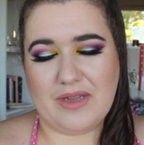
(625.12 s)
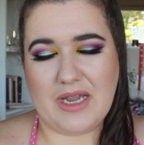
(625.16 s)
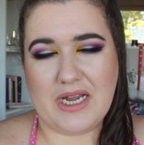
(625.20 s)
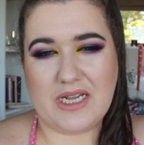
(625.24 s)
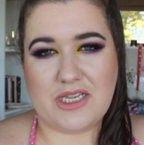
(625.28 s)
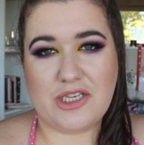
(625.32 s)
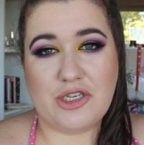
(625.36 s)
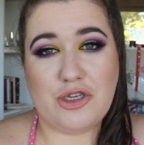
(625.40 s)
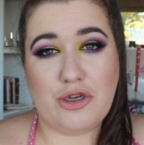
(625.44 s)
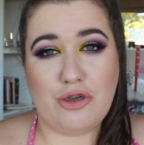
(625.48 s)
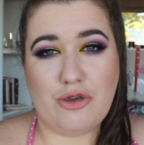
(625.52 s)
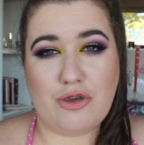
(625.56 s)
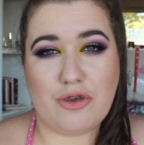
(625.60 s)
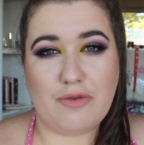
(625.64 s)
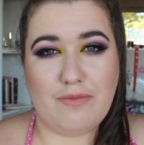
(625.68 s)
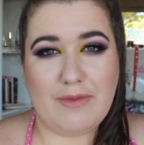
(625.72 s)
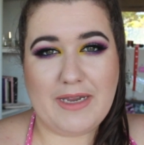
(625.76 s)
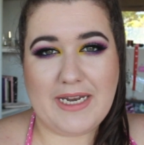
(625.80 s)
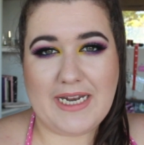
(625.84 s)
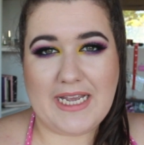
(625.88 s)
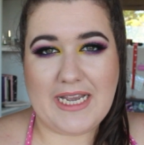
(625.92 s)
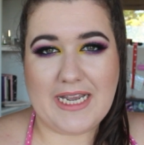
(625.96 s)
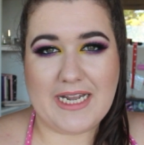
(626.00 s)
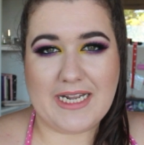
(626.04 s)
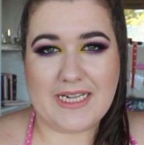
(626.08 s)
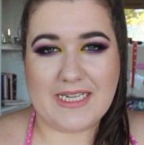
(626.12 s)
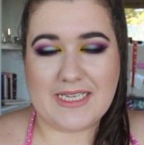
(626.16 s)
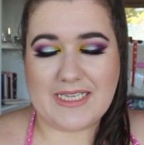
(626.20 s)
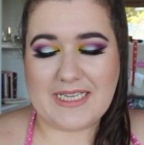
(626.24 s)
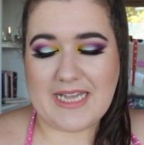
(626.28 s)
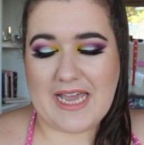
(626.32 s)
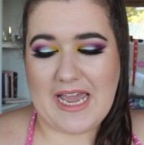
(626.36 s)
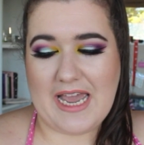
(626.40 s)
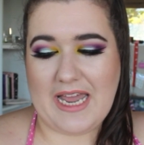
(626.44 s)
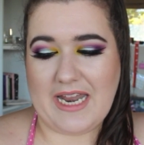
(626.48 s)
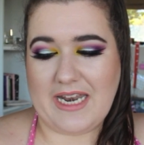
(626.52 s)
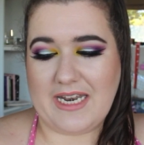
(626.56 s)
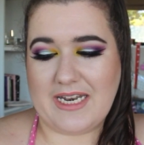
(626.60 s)
It's two comedians,
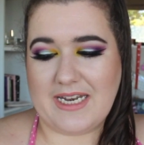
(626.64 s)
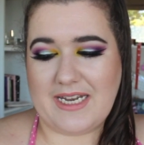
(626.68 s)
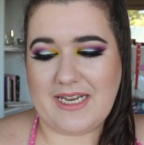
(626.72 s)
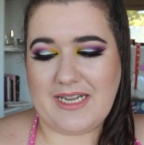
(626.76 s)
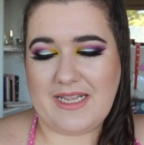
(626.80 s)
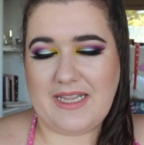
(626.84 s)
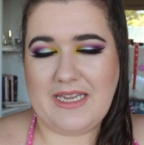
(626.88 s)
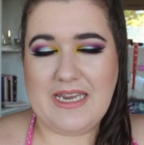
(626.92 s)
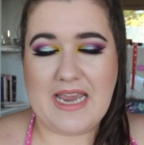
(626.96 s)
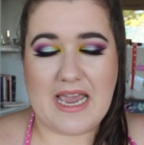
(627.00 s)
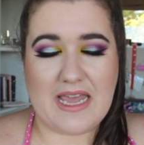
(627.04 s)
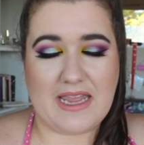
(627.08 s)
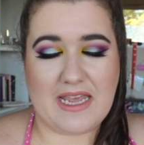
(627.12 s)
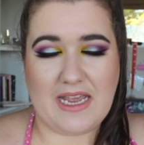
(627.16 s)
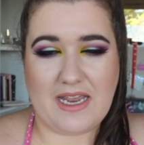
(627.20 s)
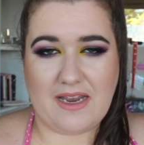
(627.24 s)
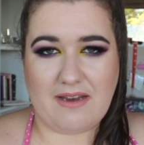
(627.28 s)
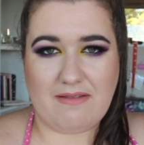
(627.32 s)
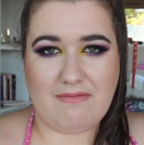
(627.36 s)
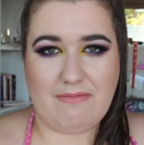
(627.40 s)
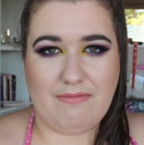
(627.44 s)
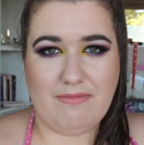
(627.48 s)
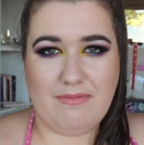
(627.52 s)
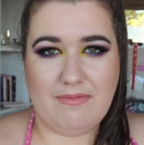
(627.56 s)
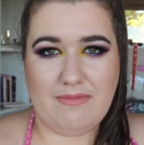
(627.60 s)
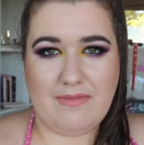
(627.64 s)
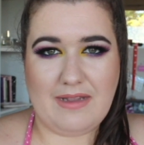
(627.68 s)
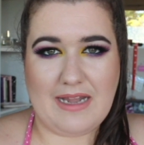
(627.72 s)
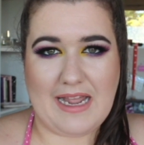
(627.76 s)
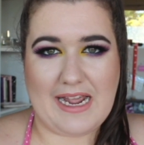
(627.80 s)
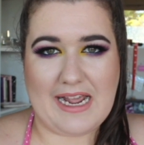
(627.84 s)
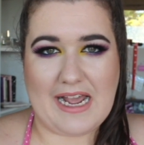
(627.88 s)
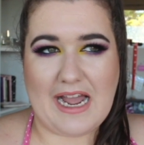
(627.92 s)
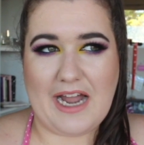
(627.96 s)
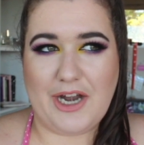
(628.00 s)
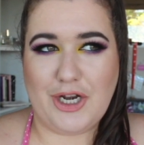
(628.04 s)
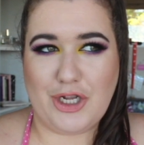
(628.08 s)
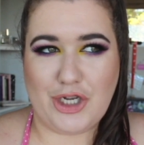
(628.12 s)
and yeah, they
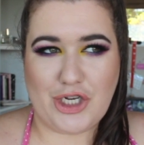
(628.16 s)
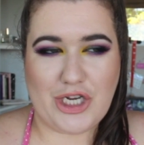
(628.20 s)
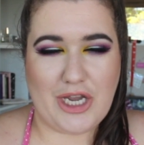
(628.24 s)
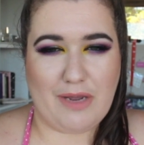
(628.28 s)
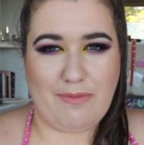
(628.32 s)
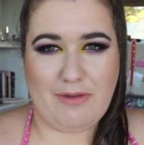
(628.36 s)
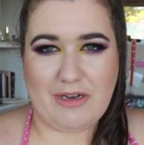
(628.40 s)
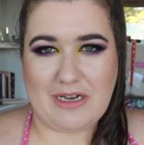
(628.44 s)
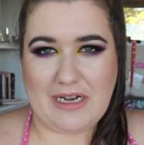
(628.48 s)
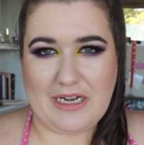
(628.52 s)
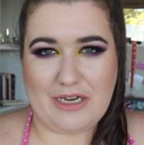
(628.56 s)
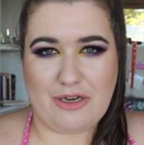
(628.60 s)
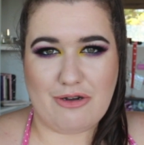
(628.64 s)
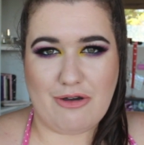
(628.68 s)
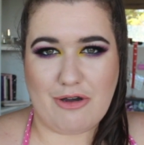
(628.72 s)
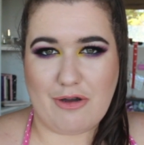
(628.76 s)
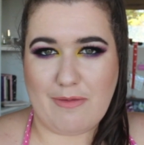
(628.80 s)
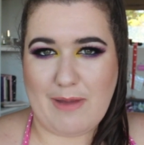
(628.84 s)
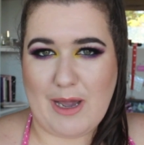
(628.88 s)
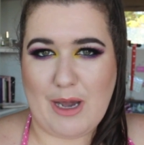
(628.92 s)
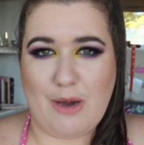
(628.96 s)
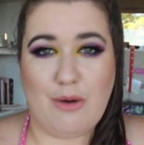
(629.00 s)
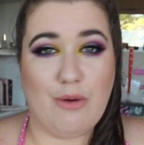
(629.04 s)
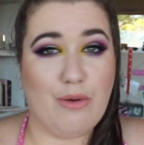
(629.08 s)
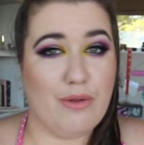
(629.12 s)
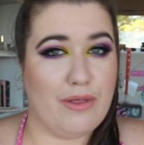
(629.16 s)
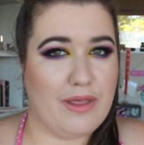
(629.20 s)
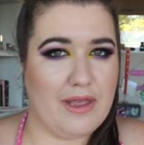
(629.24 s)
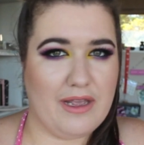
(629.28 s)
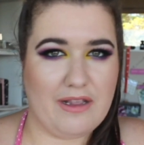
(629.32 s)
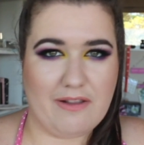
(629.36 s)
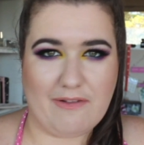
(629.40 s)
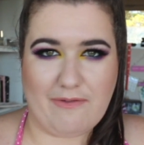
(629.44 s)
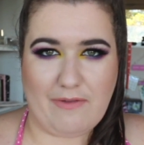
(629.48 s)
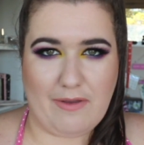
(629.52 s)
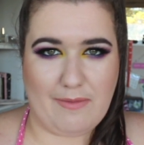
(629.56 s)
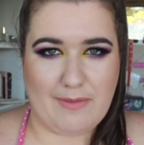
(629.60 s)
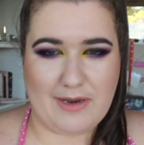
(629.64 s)
like unashamedly talk about all
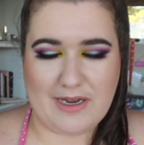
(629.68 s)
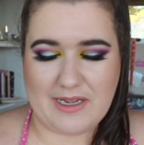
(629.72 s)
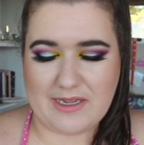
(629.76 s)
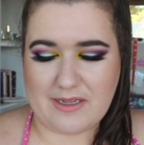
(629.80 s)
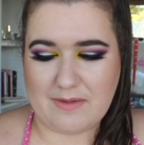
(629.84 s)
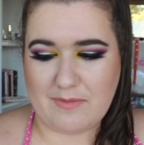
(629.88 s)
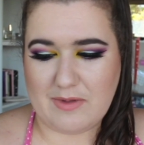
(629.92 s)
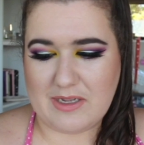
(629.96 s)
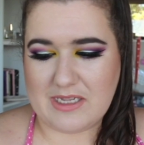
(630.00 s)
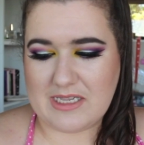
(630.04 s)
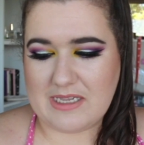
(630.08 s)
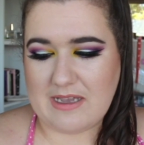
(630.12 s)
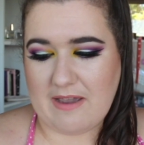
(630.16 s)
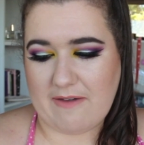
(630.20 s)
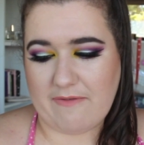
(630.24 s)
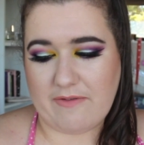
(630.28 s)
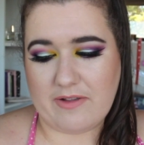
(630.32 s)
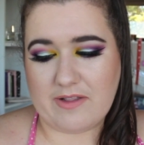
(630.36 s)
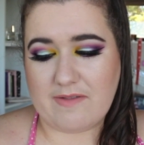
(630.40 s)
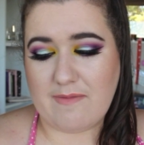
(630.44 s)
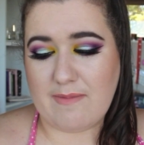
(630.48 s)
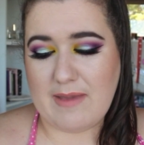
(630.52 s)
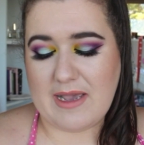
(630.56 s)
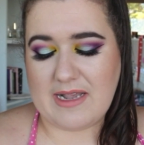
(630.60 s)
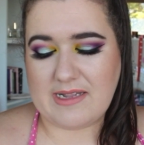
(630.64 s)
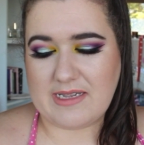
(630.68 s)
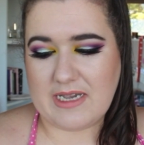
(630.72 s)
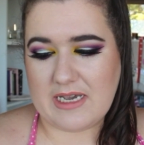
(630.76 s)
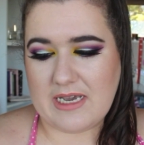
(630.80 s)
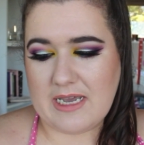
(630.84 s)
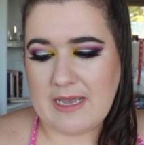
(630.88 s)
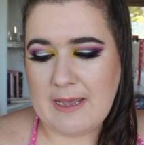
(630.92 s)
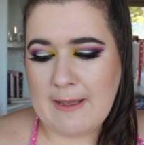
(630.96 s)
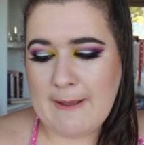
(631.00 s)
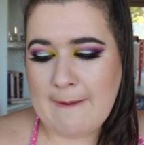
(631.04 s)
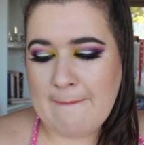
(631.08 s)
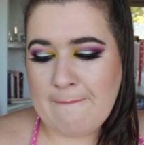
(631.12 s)
things feminism and stuff. It's amazing.